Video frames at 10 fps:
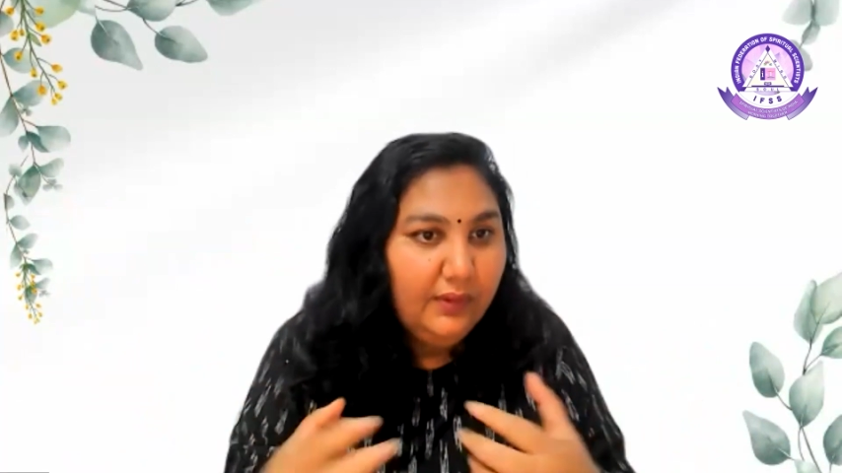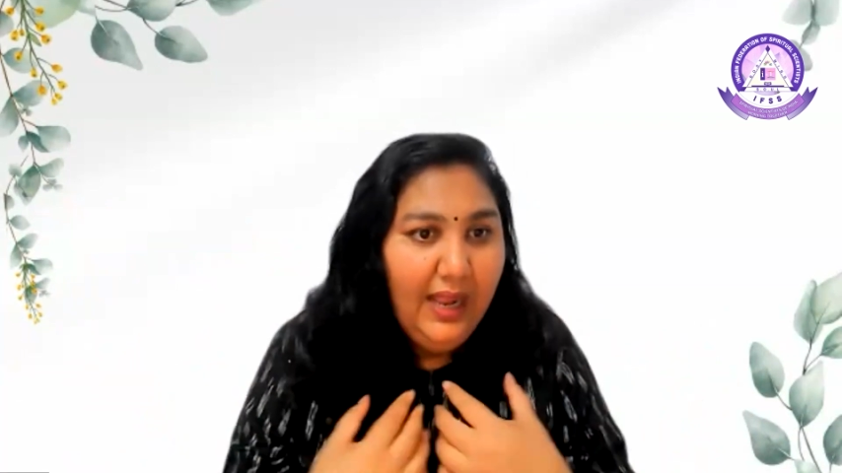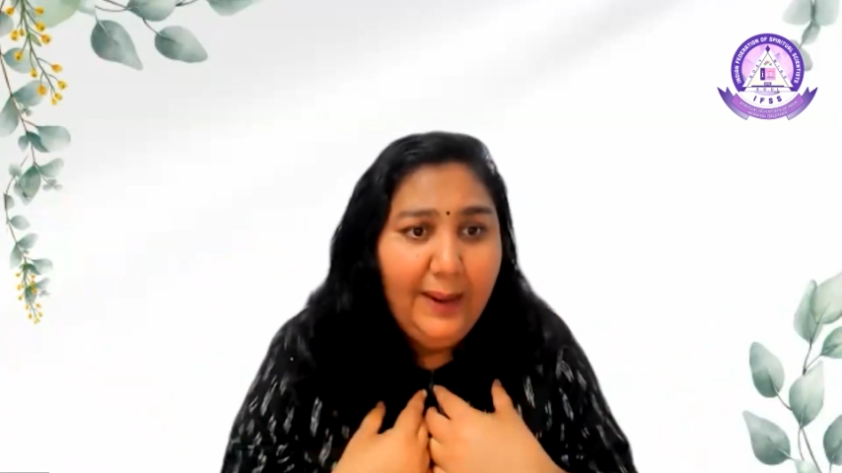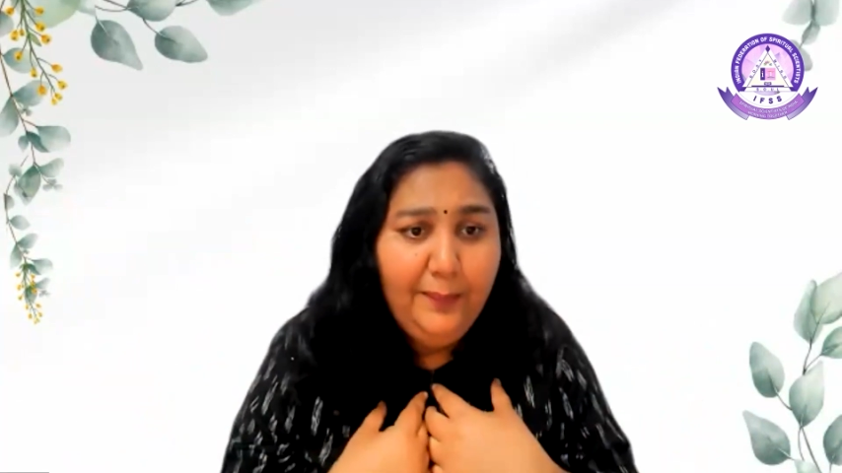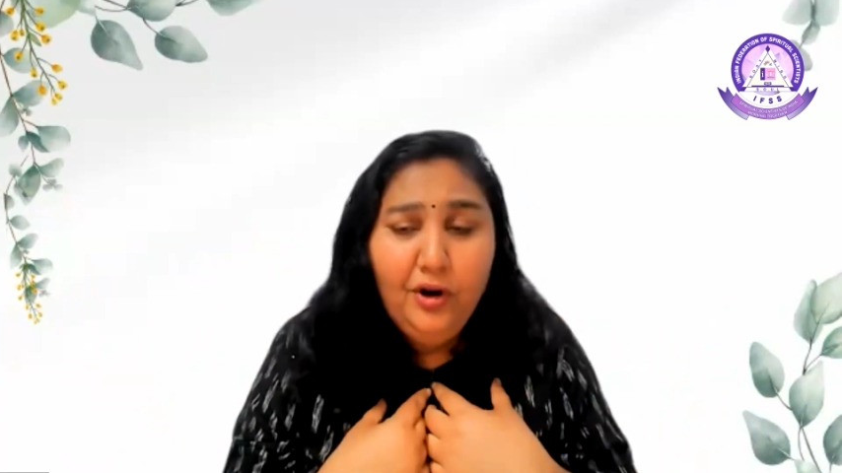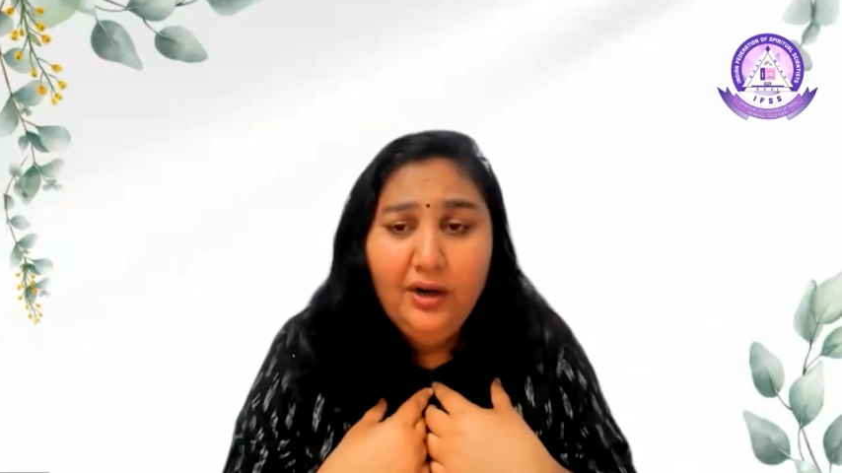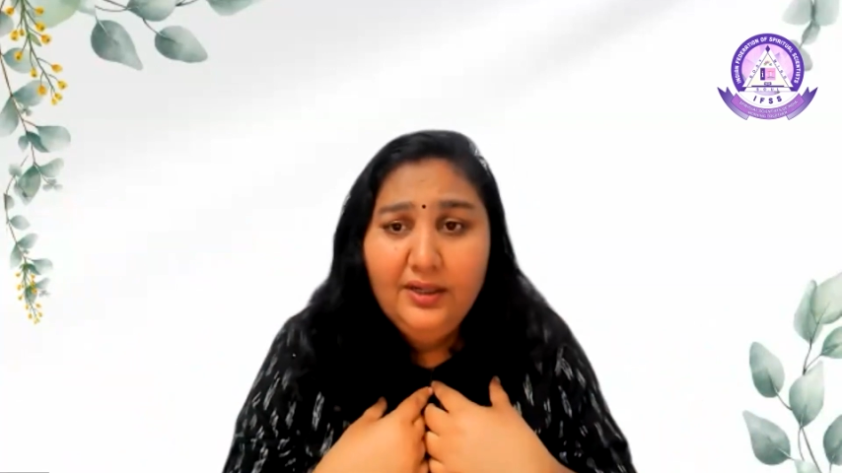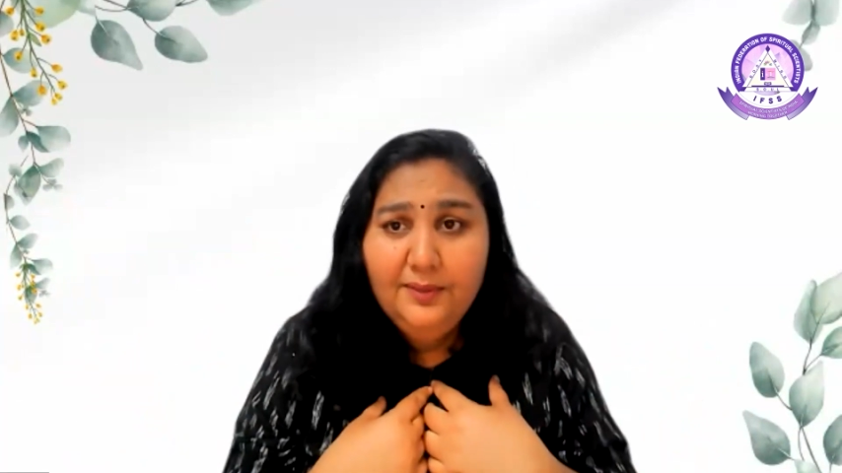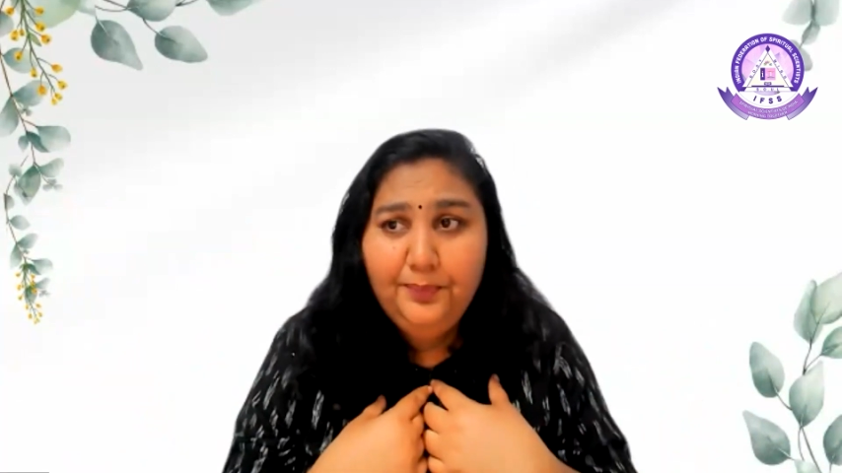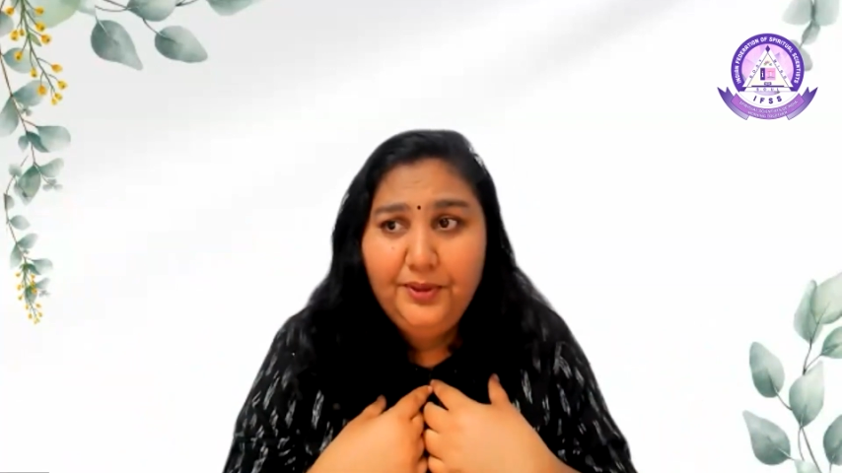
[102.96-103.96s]
I'm not
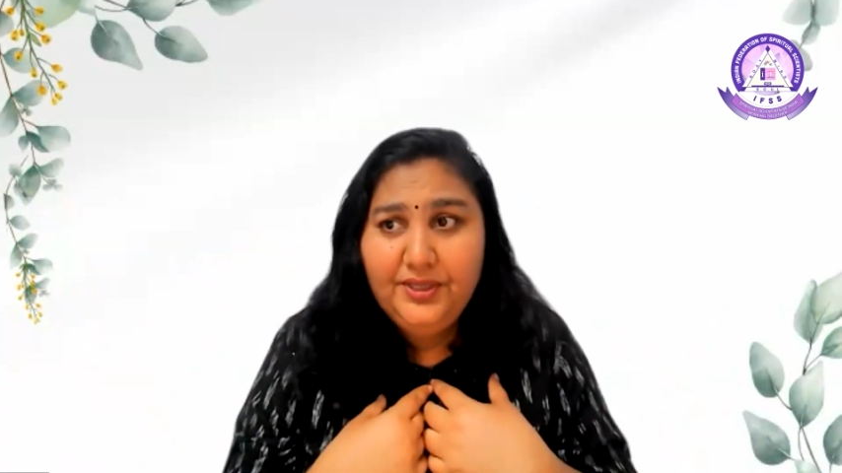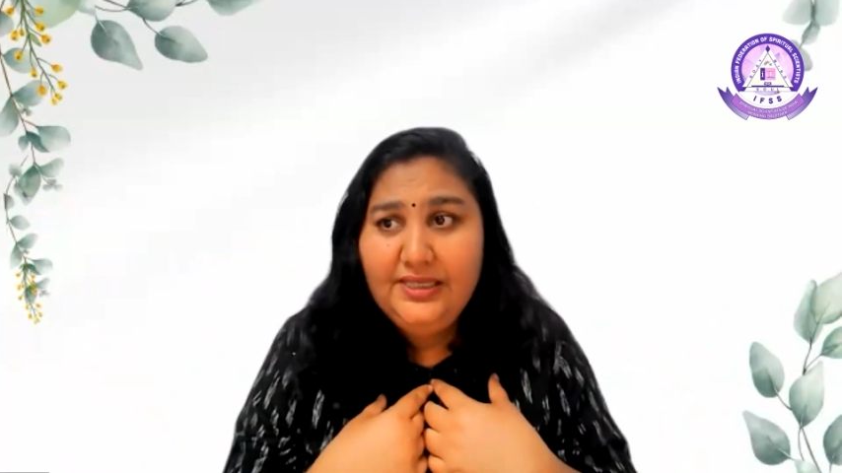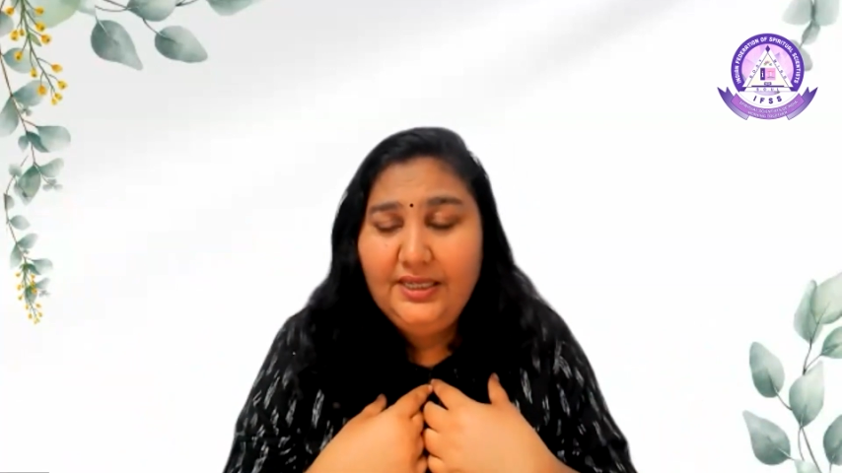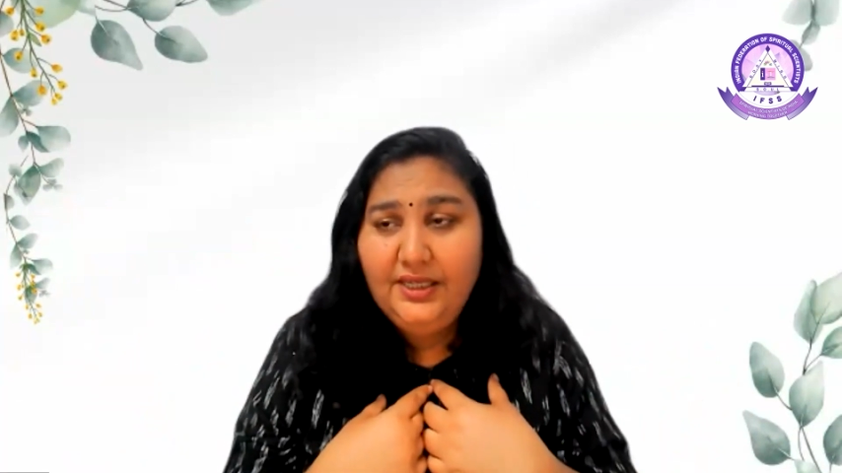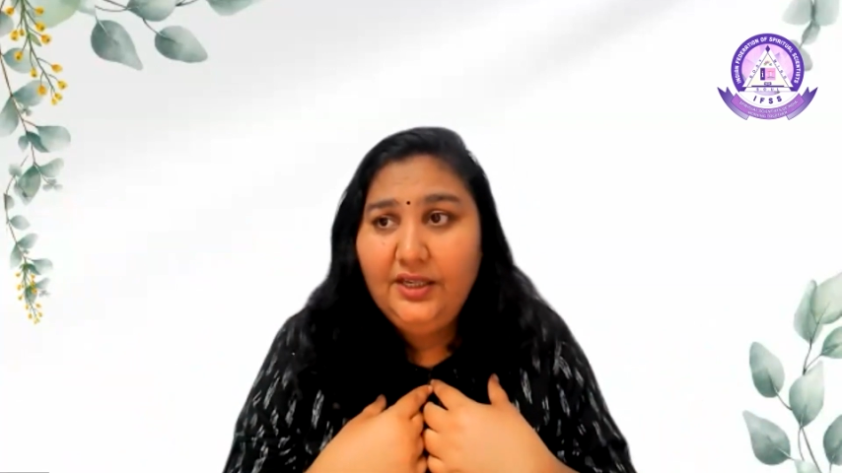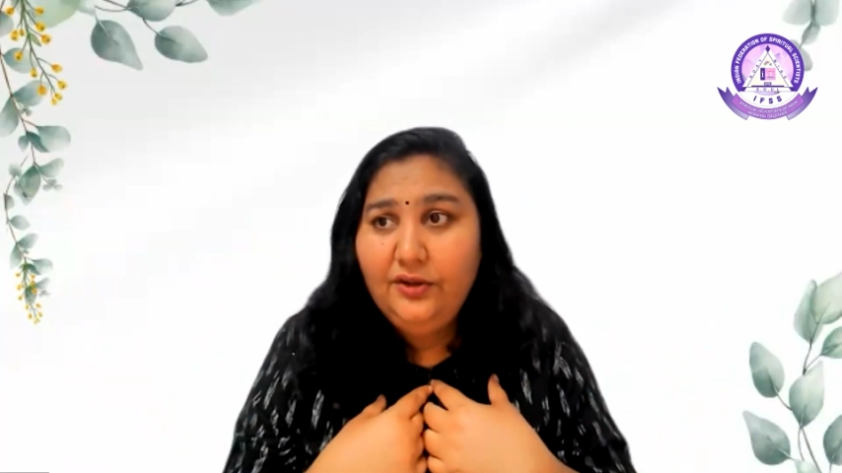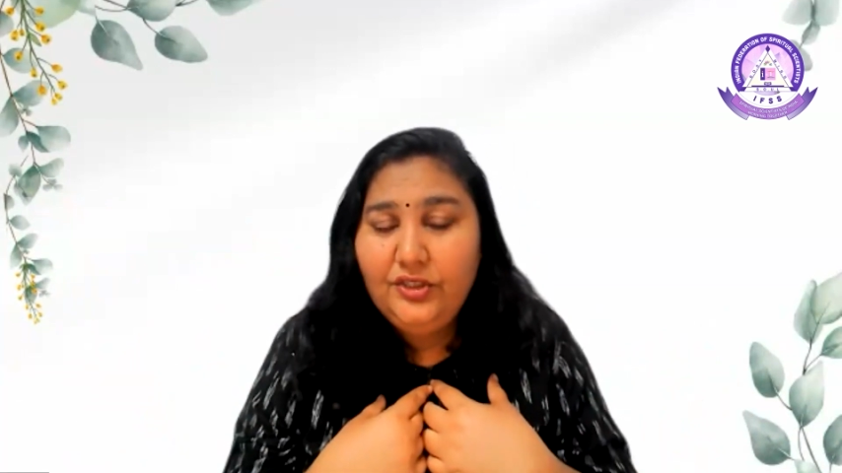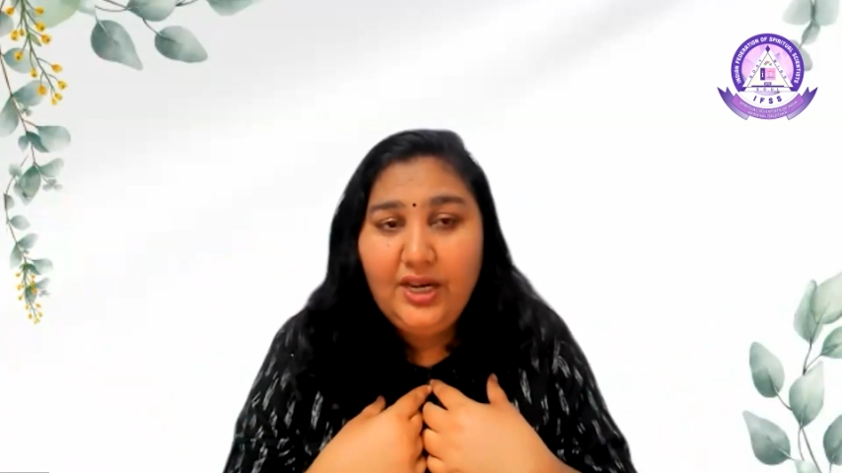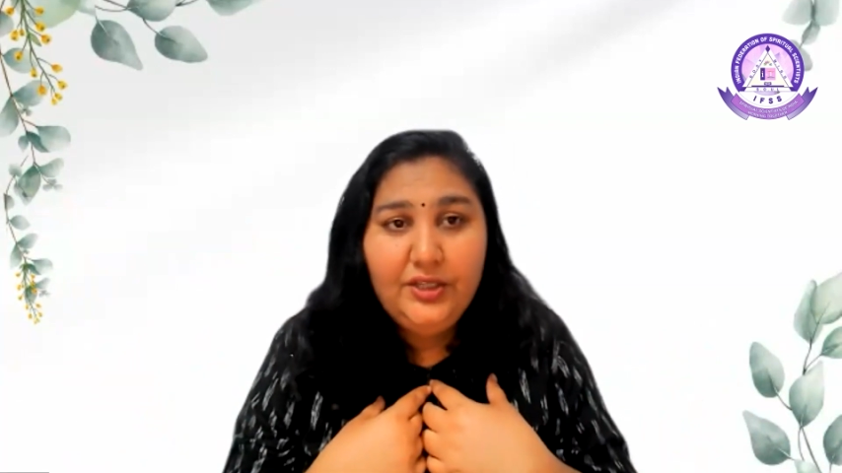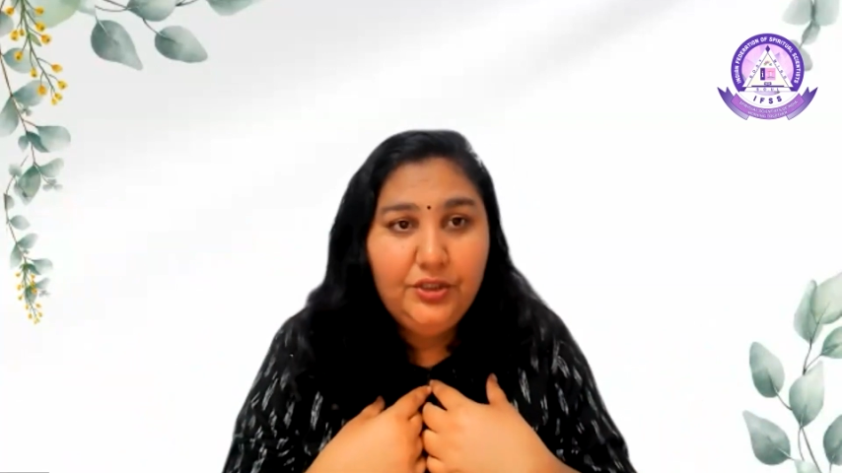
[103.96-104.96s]
a person sitting here to
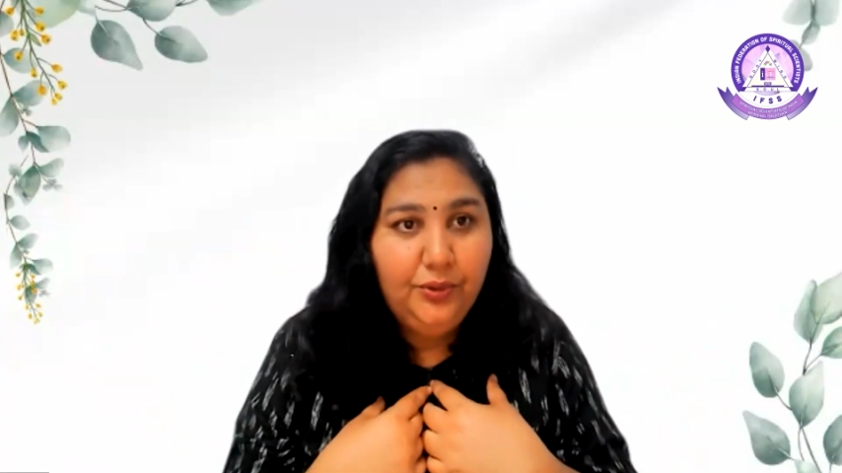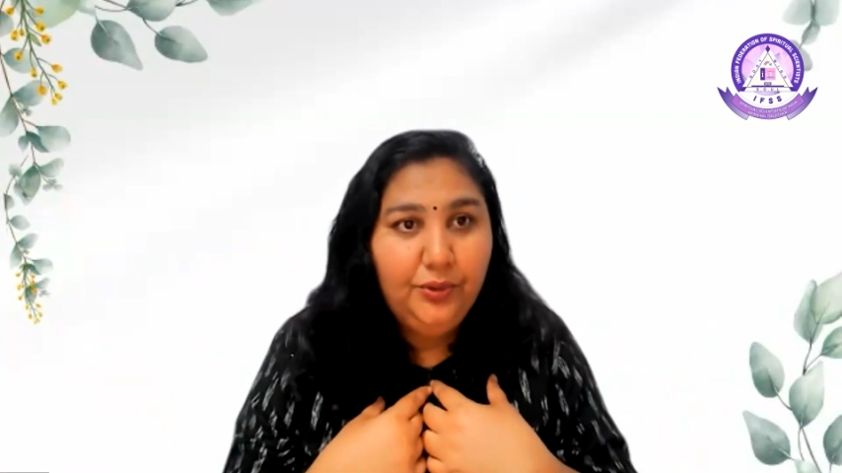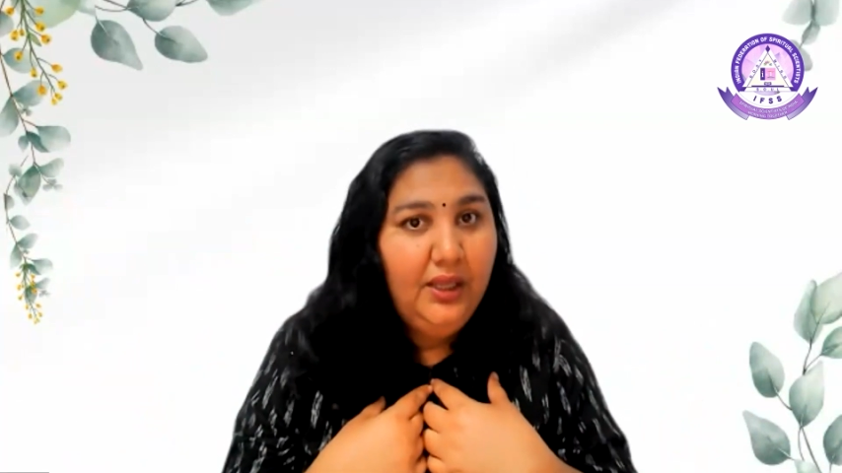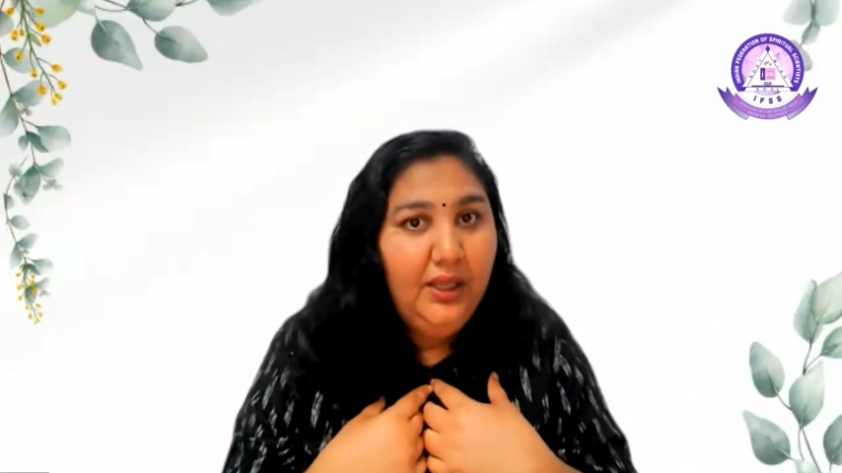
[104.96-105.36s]
judge you.